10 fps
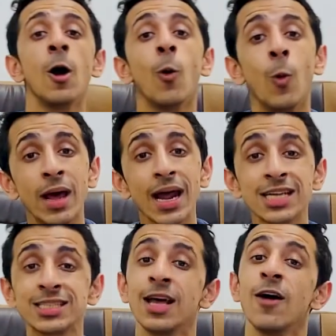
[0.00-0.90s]

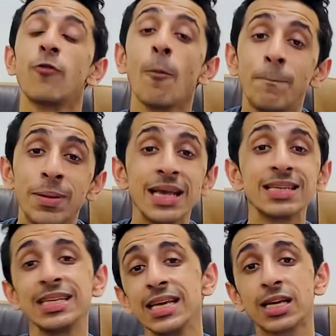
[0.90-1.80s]
Whereas for
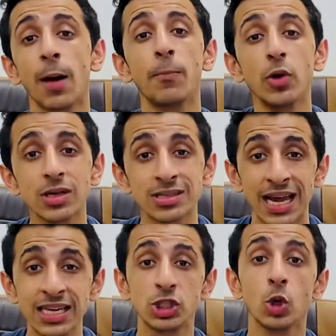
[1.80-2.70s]
BSc in computer
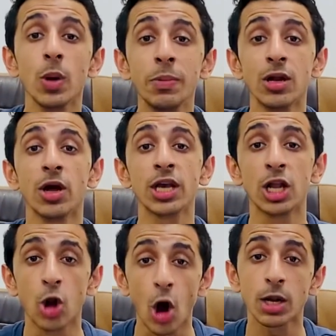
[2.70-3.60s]
science, you will be learning a
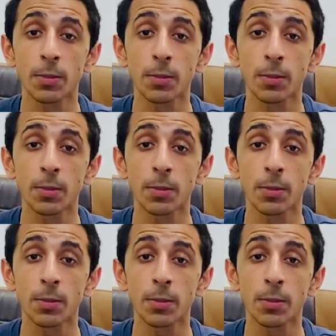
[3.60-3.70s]
lot